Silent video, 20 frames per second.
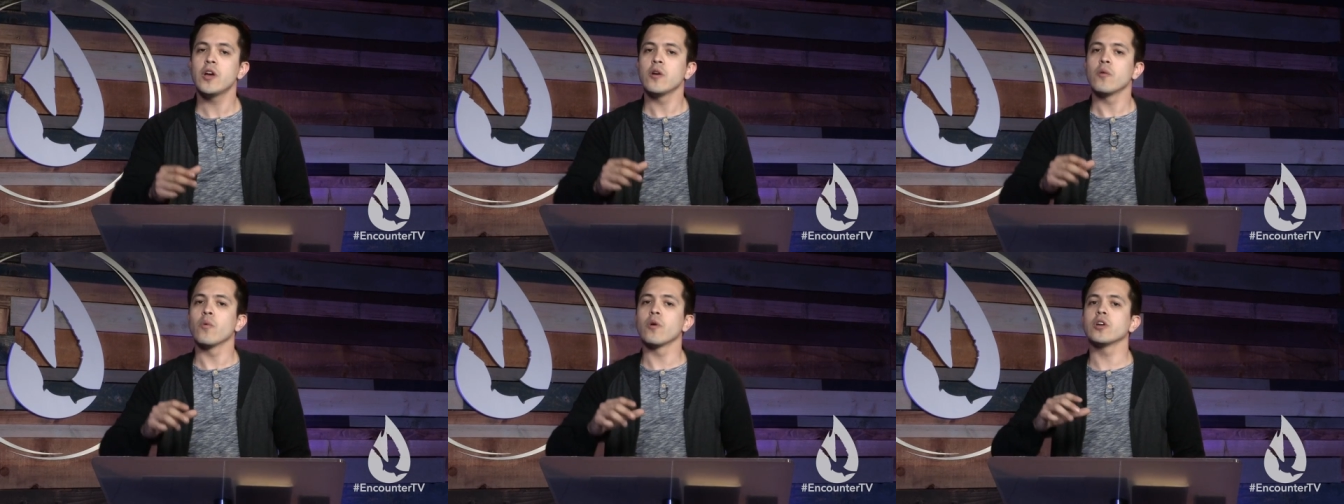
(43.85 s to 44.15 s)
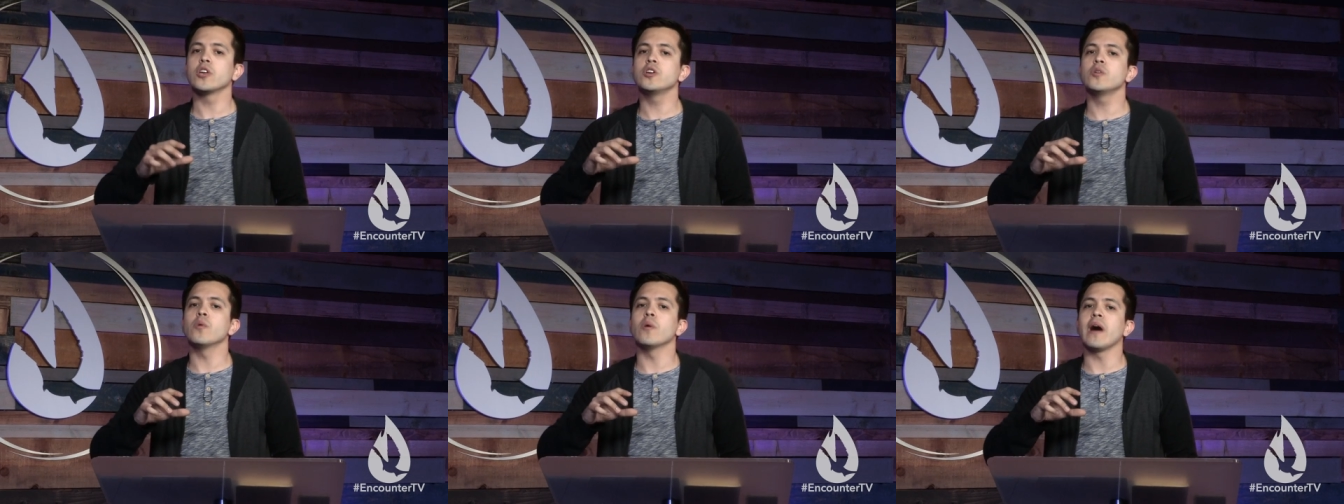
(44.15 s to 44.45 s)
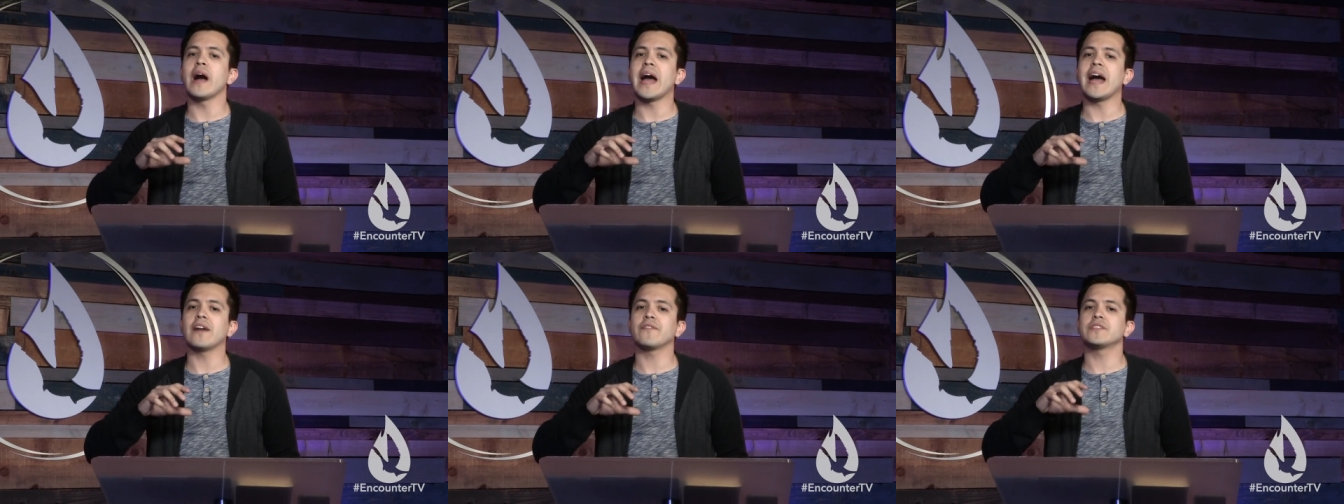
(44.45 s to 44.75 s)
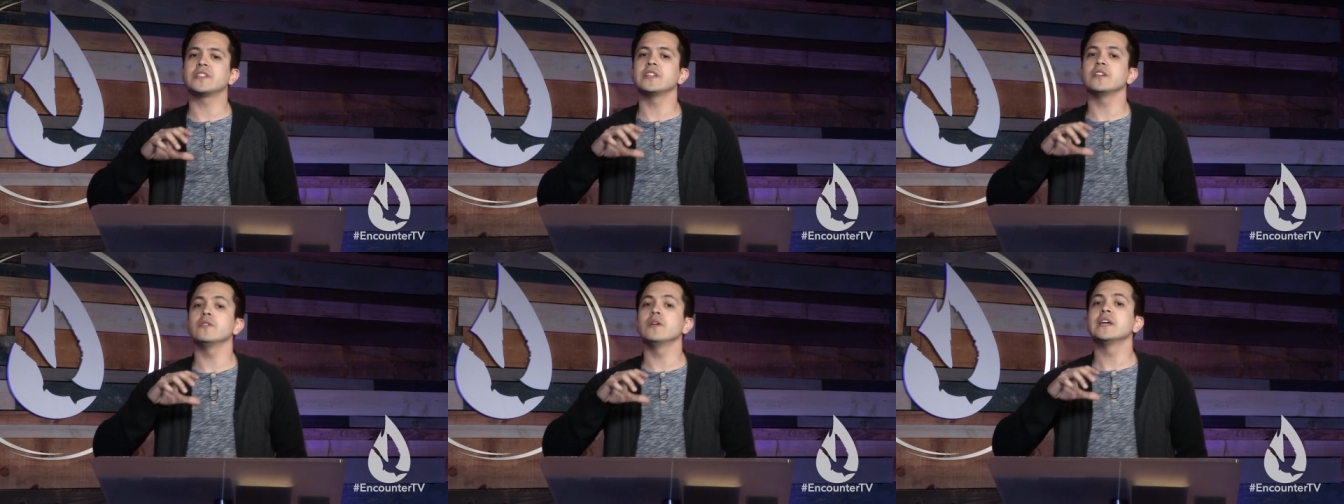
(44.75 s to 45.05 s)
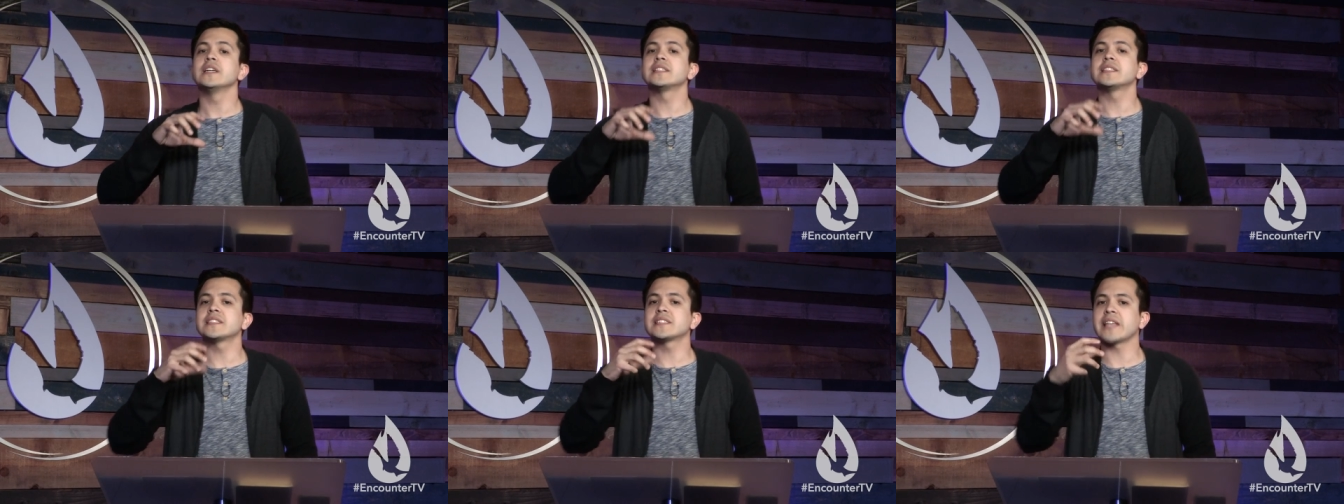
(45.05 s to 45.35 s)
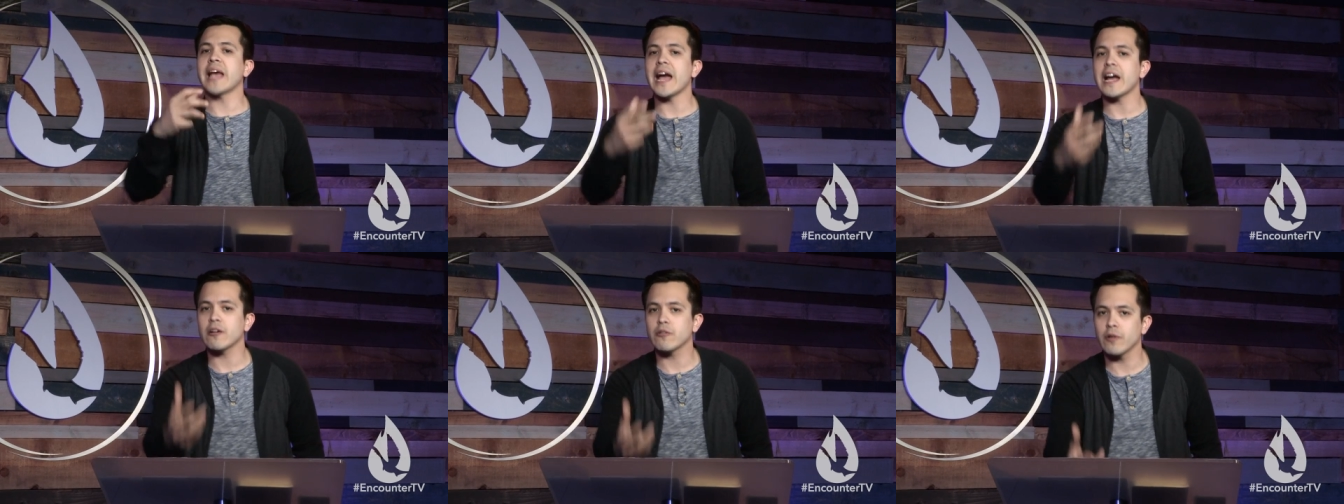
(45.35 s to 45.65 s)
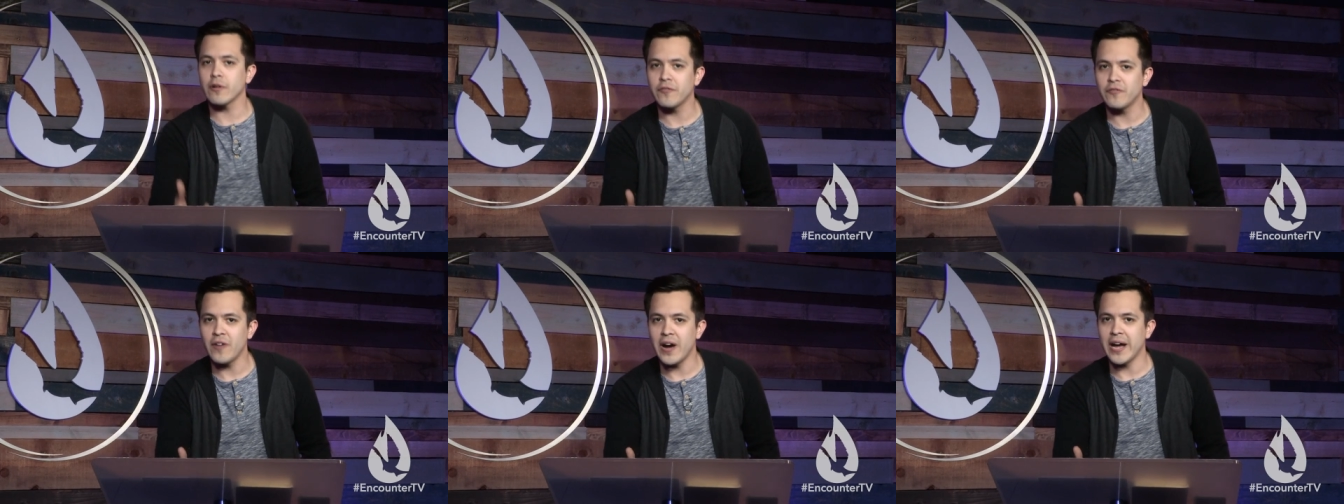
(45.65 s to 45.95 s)
where you will have to
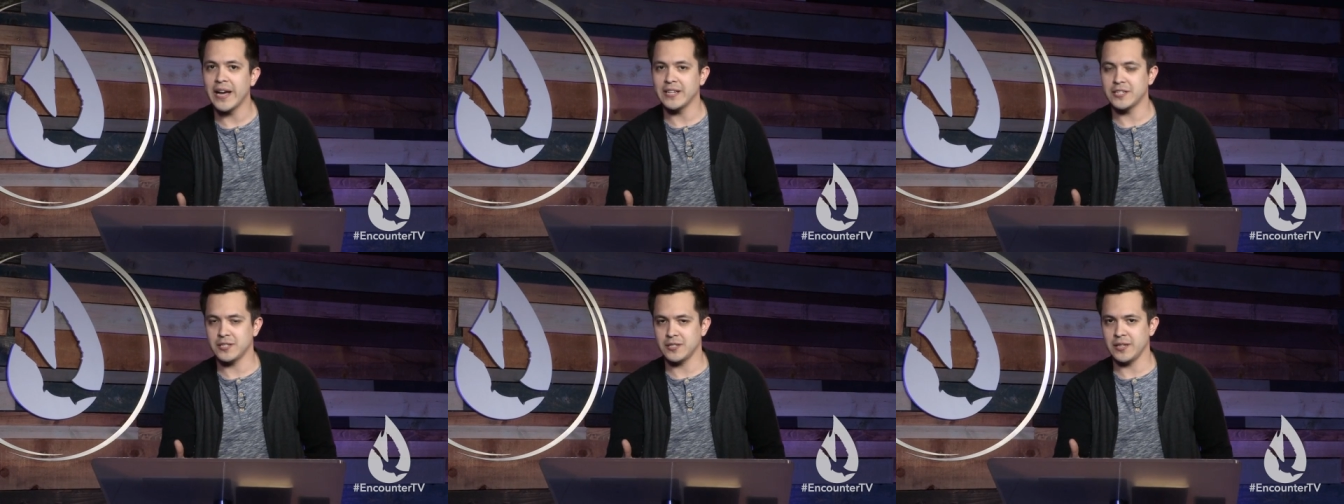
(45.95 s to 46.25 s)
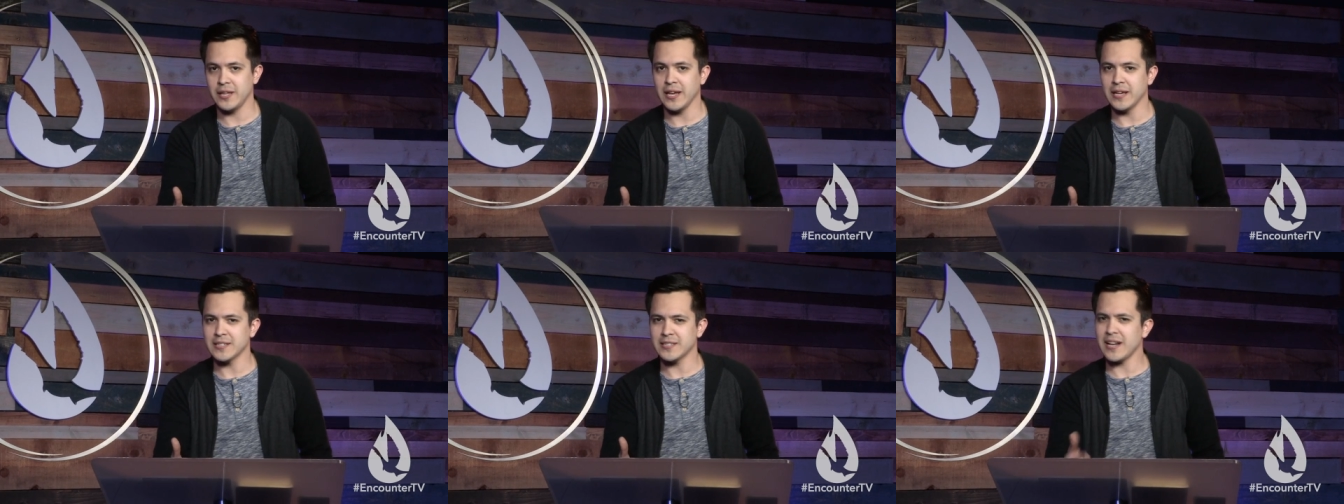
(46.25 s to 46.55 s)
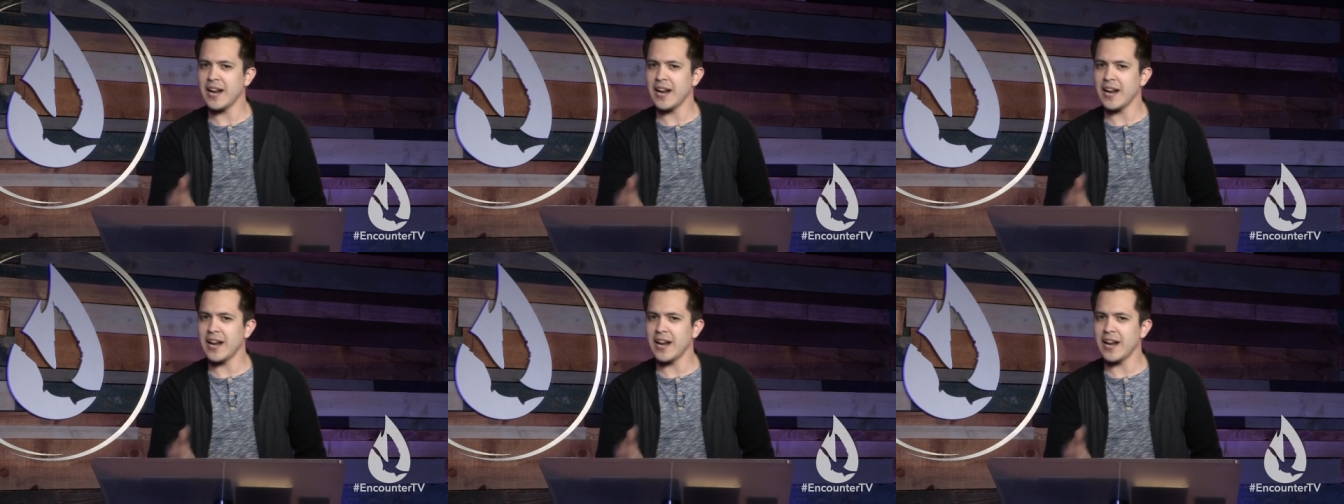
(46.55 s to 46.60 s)
sacrifice things.